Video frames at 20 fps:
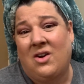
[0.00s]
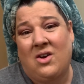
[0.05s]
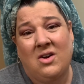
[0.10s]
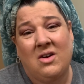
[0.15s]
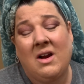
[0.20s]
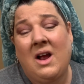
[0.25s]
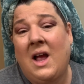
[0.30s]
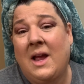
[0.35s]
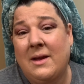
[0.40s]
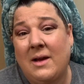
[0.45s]

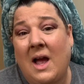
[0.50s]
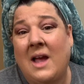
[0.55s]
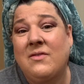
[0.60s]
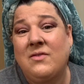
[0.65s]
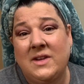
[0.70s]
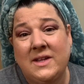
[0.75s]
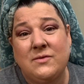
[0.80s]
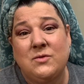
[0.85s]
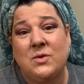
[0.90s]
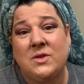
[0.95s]
are.
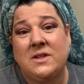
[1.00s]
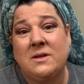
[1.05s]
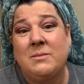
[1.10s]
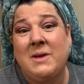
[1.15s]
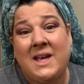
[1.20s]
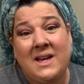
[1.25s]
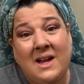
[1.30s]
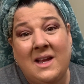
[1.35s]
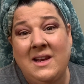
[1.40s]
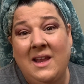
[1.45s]
I've lived with them
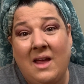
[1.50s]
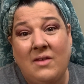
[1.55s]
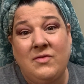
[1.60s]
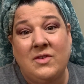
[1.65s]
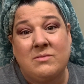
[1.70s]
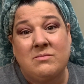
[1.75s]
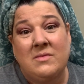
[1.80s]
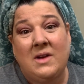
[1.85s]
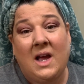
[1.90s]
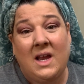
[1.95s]
and I love
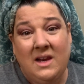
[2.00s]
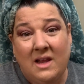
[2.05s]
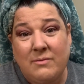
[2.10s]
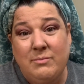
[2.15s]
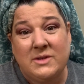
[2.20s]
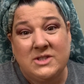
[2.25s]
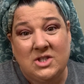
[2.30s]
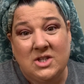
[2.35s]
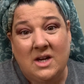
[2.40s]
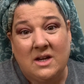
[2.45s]
them. I
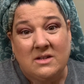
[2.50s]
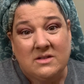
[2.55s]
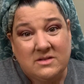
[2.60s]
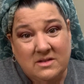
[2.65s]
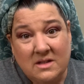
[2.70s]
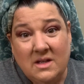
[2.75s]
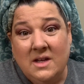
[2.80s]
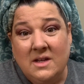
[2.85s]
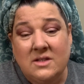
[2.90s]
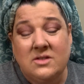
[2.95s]
love my
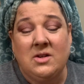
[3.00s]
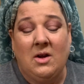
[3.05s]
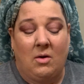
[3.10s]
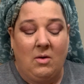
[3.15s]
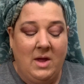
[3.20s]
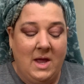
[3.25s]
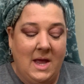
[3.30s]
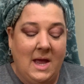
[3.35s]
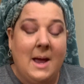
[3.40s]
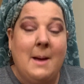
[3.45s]
jowls.
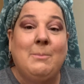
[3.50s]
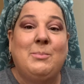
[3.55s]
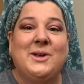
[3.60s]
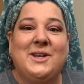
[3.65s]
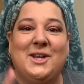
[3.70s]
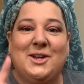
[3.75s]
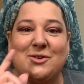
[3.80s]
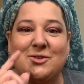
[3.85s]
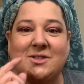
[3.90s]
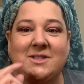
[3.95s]
So,
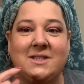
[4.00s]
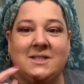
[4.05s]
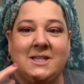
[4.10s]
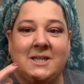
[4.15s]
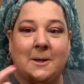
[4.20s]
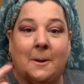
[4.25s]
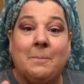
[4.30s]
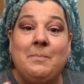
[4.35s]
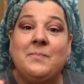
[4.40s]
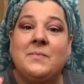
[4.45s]
but here's the
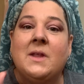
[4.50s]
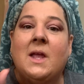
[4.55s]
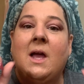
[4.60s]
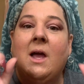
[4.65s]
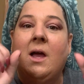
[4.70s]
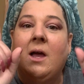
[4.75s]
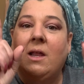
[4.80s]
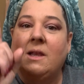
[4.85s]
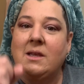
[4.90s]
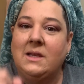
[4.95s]
deal.
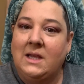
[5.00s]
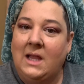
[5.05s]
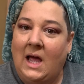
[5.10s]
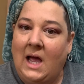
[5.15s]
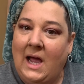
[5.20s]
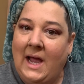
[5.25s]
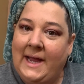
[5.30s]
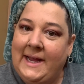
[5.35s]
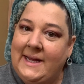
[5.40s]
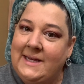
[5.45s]

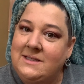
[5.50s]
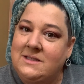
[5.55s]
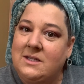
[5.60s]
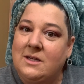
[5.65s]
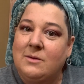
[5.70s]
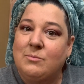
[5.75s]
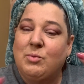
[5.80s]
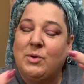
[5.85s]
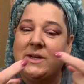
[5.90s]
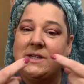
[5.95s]

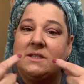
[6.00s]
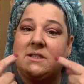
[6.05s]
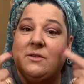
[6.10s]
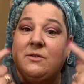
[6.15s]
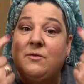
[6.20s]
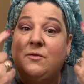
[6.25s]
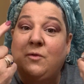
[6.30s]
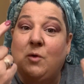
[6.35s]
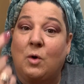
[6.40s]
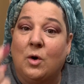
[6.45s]
Light brings
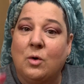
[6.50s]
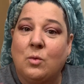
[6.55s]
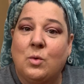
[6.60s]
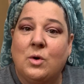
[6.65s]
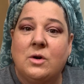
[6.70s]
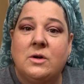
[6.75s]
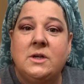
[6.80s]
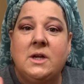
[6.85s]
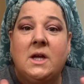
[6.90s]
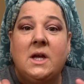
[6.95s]
it
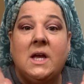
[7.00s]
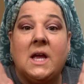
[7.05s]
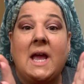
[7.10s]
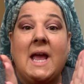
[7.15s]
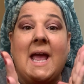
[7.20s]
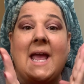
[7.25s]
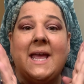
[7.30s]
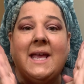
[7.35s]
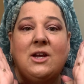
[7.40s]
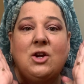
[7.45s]
forward,
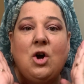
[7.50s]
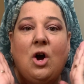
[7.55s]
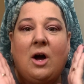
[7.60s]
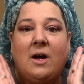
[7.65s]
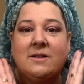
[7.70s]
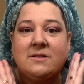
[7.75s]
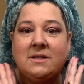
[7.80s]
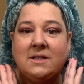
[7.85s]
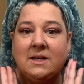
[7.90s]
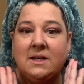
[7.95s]

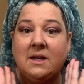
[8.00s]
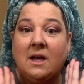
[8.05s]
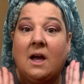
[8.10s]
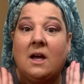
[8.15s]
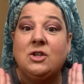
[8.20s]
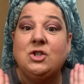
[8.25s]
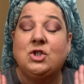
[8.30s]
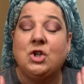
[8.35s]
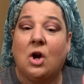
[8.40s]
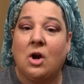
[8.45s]
causing
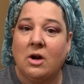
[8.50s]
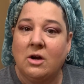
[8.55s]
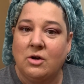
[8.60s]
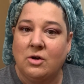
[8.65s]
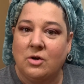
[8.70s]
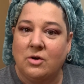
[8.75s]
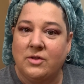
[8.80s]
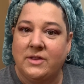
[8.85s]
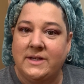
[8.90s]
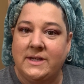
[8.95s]

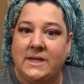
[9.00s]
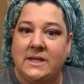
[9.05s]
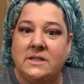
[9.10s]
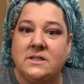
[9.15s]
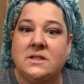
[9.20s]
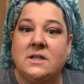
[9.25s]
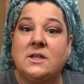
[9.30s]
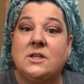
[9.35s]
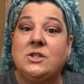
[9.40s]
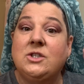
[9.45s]
darker
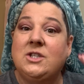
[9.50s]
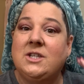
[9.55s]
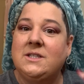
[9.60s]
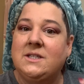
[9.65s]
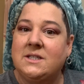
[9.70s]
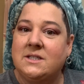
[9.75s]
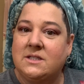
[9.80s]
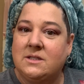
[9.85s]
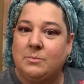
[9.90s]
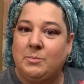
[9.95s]
things to
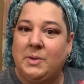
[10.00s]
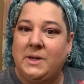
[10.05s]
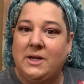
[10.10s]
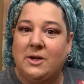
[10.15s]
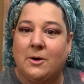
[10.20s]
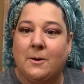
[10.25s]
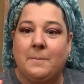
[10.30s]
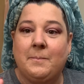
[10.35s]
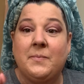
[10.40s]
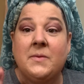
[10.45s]

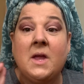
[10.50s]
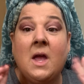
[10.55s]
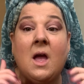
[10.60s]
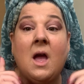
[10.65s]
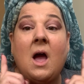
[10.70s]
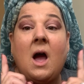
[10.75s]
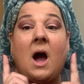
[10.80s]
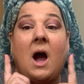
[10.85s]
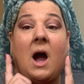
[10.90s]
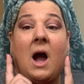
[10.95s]
disappear.
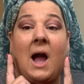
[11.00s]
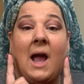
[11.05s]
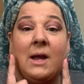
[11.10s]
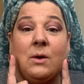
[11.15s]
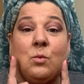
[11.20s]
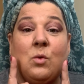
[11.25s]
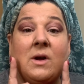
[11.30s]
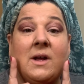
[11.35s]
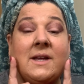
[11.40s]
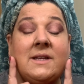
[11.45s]

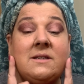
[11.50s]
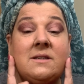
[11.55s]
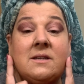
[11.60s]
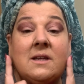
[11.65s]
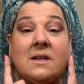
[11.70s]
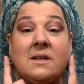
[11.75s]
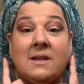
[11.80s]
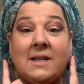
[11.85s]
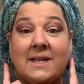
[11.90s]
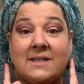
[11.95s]
I
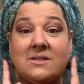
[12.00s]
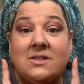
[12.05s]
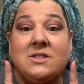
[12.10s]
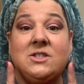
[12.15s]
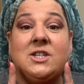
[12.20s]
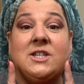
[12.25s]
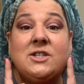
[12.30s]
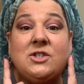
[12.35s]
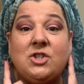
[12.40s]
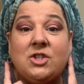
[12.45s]
want less
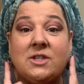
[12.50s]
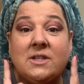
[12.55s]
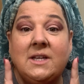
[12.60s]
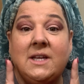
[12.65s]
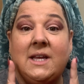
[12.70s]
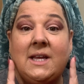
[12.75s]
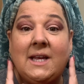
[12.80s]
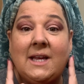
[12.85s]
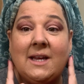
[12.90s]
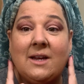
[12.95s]
attention
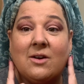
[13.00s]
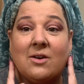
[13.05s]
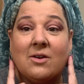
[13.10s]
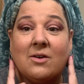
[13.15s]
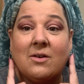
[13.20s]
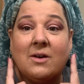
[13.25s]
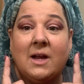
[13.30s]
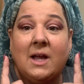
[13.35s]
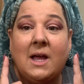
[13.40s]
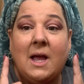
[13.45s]

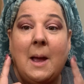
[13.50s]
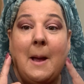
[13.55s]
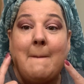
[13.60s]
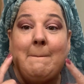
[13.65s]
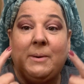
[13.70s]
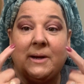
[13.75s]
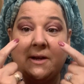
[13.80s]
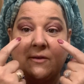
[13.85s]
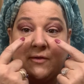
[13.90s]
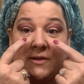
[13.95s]
here,
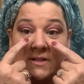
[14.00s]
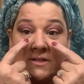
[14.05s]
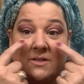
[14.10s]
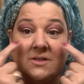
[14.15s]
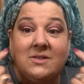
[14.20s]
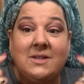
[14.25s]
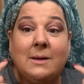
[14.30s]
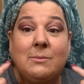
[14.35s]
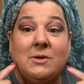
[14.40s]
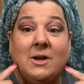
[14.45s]
but if it's
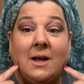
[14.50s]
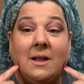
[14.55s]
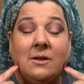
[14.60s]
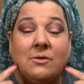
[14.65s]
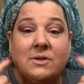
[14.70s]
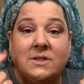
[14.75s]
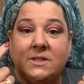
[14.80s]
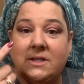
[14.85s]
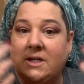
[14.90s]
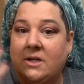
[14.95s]
the same
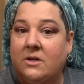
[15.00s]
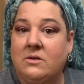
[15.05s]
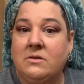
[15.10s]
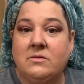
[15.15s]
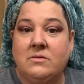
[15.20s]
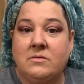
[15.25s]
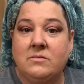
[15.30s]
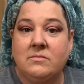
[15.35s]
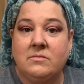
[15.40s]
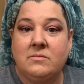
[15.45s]
color as
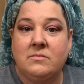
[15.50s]
here,